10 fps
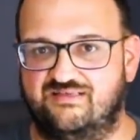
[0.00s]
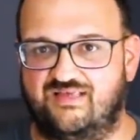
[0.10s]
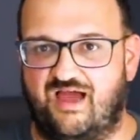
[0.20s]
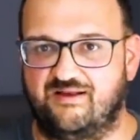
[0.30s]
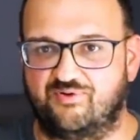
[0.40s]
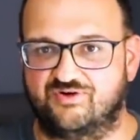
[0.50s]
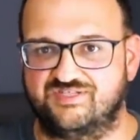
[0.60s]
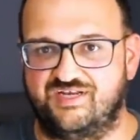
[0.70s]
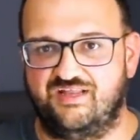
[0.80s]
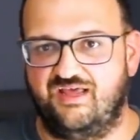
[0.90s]
kind of
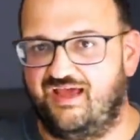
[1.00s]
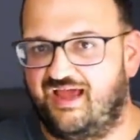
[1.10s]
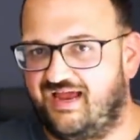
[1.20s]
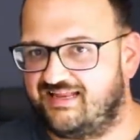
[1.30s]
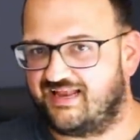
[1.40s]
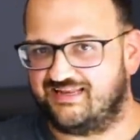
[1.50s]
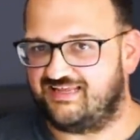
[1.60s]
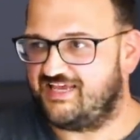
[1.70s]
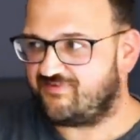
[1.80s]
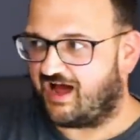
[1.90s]
person. And yet
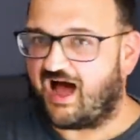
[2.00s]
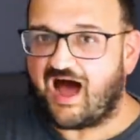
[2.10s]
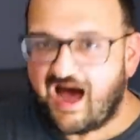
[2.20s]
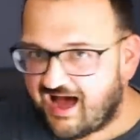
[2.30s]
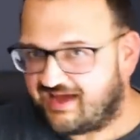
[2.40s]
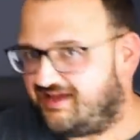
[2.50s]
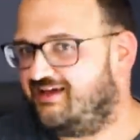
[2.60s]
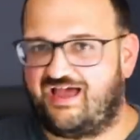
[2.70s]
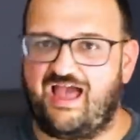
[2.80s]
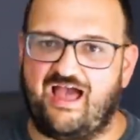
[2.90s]
even I
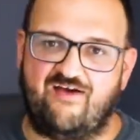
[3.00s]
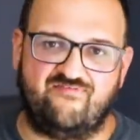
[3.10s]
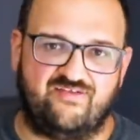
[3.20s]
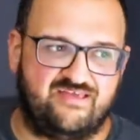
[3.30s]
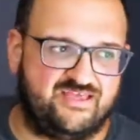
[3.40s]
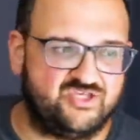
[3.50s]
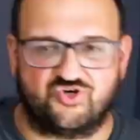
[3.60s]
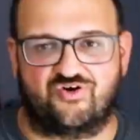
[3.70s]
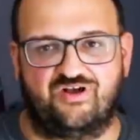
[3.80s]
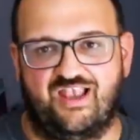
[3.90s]
have
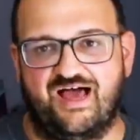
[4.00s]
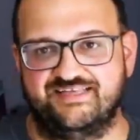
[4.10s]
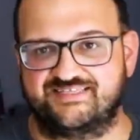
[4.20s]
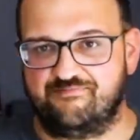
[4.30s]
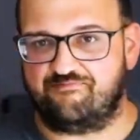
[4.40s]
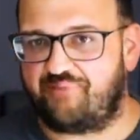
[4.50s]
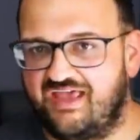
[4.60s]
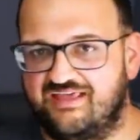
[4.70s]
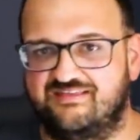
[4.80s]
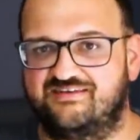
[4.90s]
internalized and
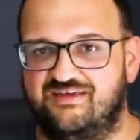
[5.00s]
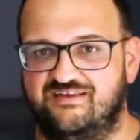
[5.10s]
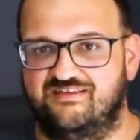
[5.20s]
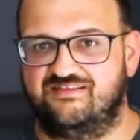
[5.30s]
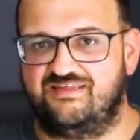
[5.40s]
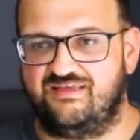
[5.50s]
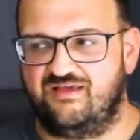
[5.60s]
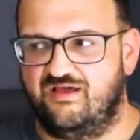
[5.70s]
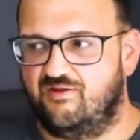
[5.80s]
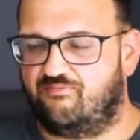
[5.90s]
bathed in the
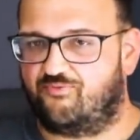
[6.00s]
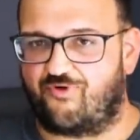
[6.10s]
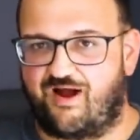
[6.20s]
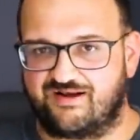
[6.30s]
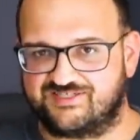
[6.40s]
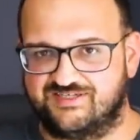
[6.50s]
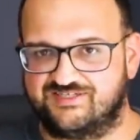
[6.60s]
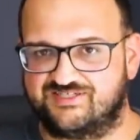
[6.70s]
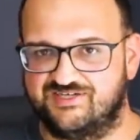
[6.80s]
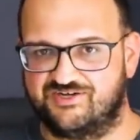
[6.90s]

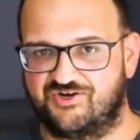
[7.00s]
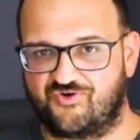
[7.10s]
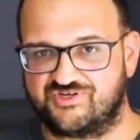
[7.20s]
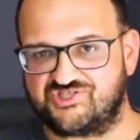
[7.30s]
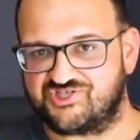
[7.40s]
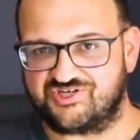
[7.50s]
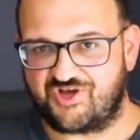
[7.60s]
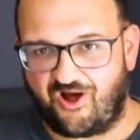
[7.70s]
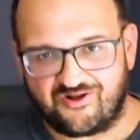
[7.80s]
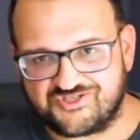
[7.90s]
Protestant Christian
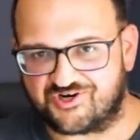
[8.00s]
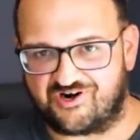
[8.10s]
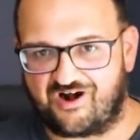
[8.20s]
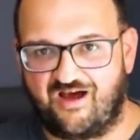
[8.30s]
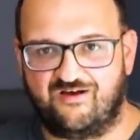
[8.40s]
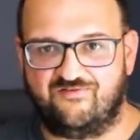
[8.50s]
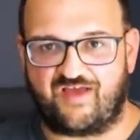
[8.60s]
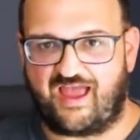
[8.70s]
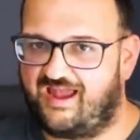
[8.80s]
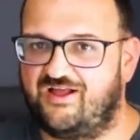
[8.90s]
culture of
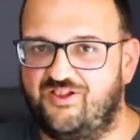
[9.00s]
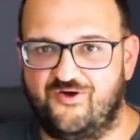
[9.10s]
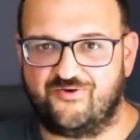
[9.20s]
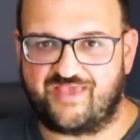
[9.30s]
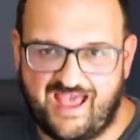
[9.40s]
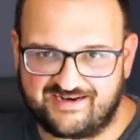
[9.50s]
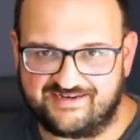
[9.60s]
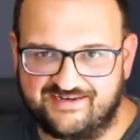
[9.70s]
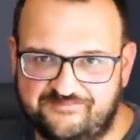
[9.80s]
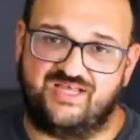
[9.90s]

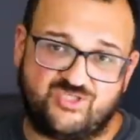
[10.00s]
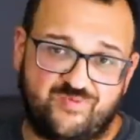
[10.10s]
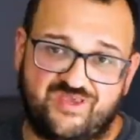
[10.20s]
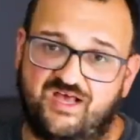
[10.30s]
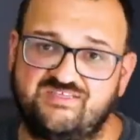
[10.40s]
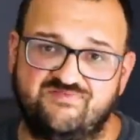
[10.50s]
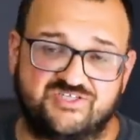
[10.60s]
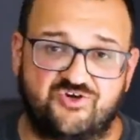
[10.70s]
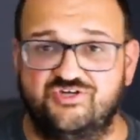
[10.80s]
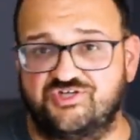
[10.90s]
Anglo-Canada. And so because of
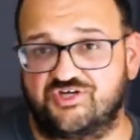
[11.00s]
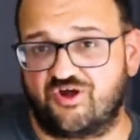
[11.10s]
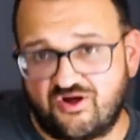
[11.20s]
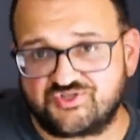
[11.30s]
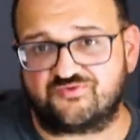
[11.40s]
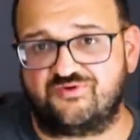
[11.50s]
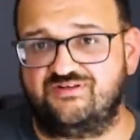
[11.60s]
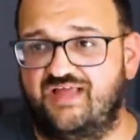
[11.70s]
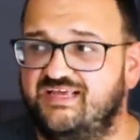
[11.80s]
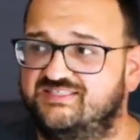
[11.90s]
this Christian
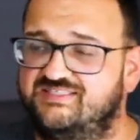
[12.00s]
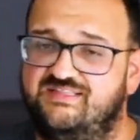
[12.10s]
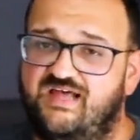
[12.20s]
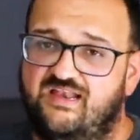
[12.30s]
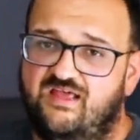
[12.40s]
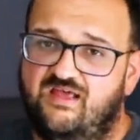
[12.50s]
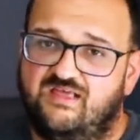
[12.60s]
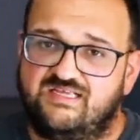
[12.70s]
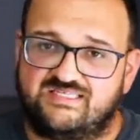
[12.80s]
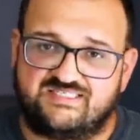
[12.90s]
cultural legacy that
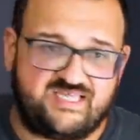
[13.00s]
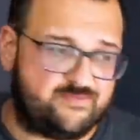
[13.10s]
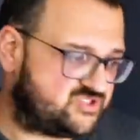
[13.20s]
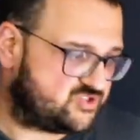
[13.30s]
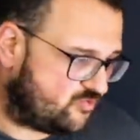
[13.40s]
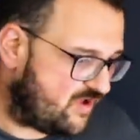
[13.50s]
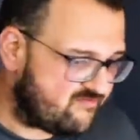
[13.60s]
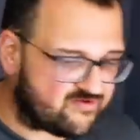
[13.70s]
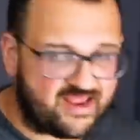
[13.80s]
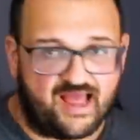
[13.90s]
seeps through
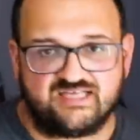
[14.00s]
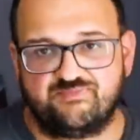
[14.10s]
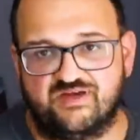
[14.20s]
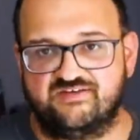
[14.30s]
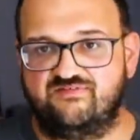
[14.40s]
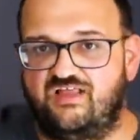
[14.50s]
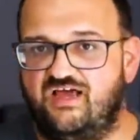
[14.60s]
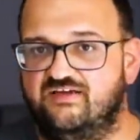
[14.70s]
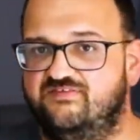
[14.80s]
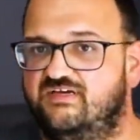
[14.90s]
every aspect of
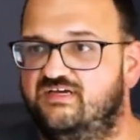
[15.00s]
life,